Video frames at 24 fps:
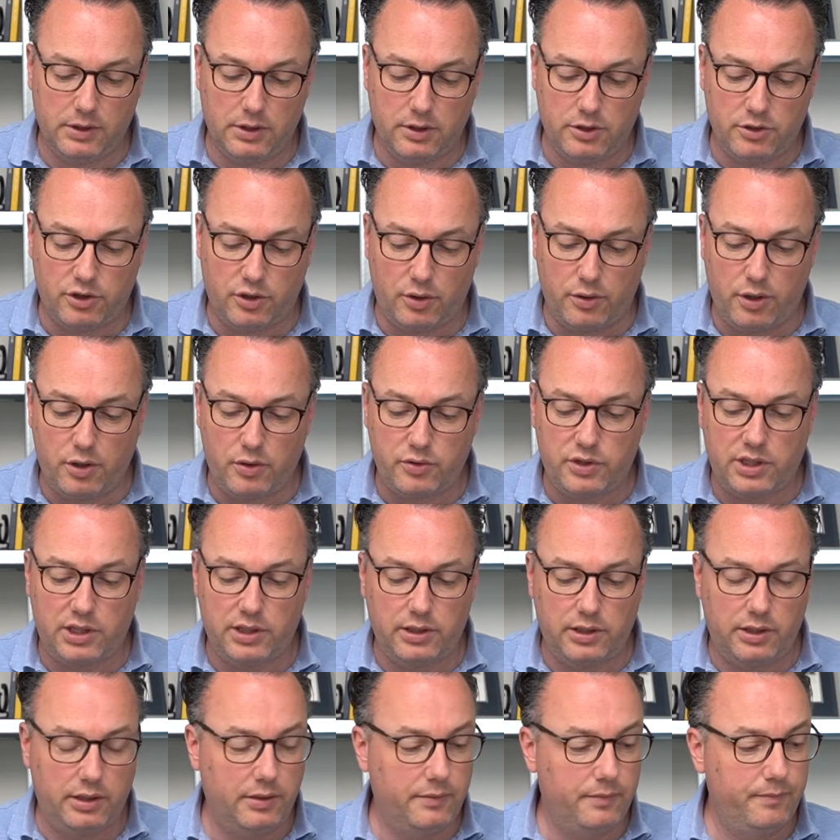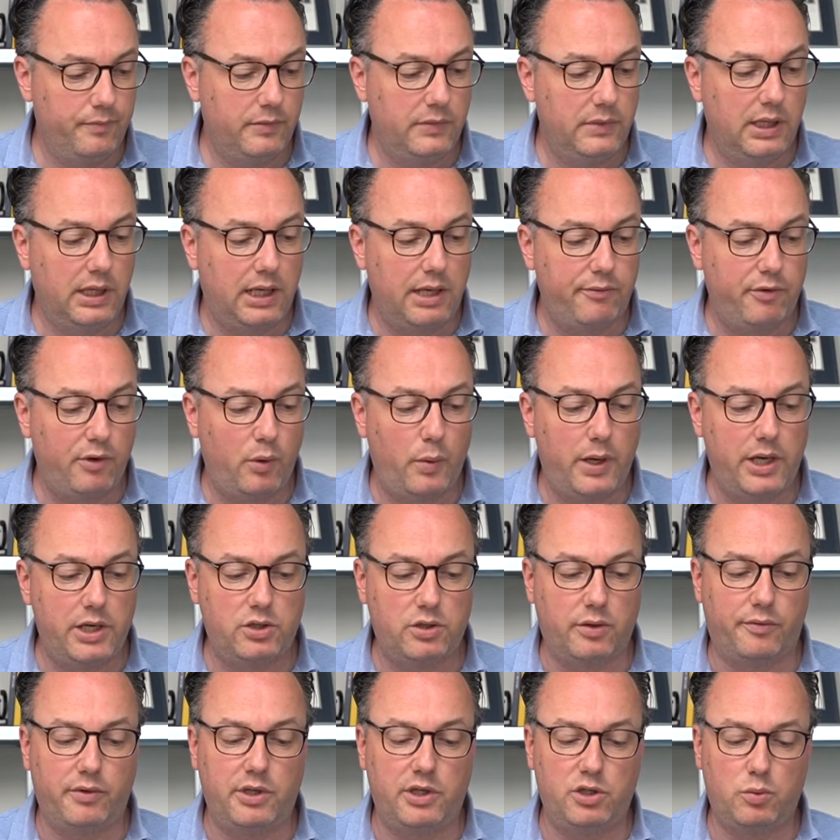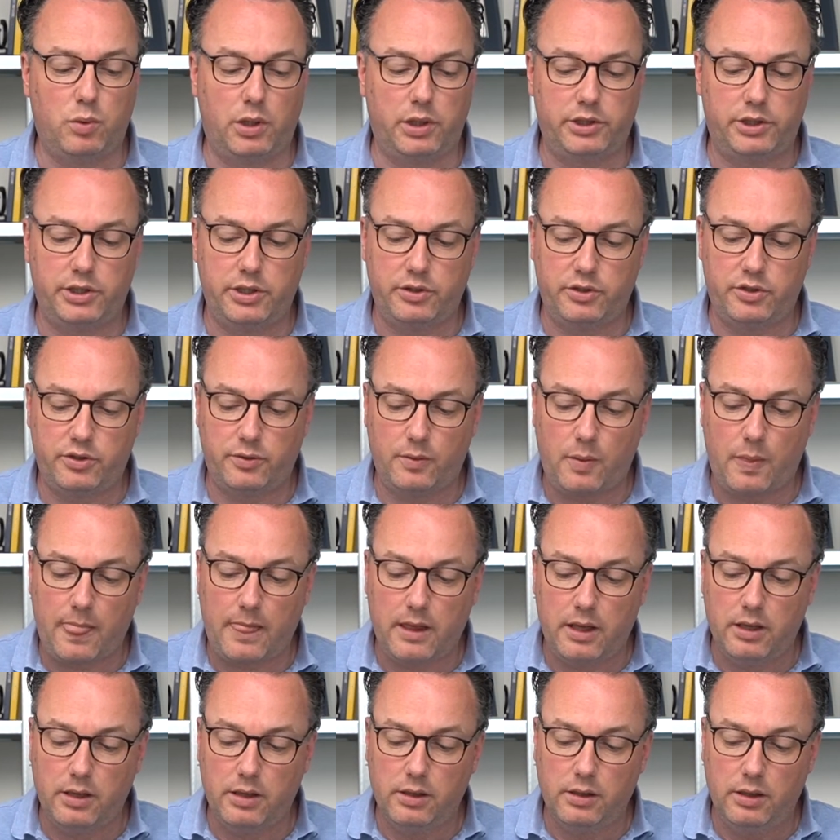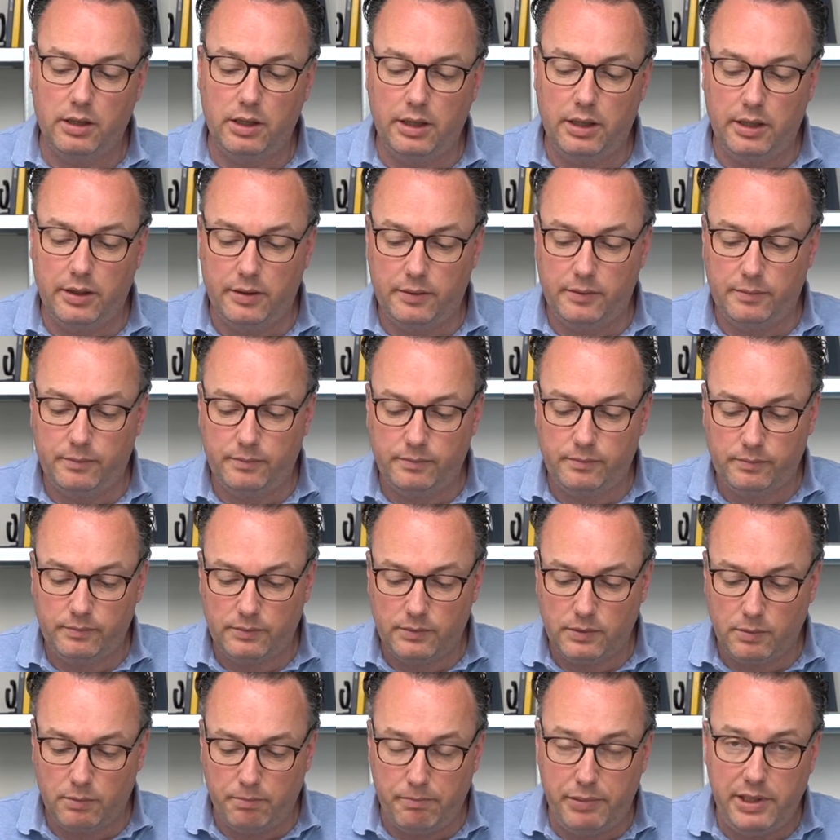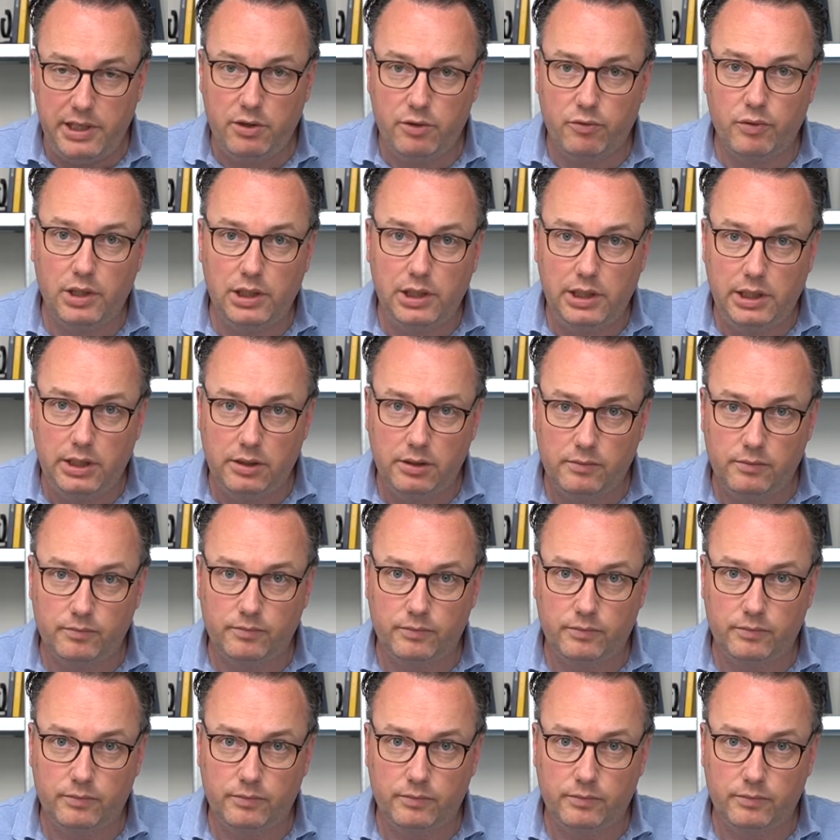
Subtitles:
So those are the giveaways of these watches. Be really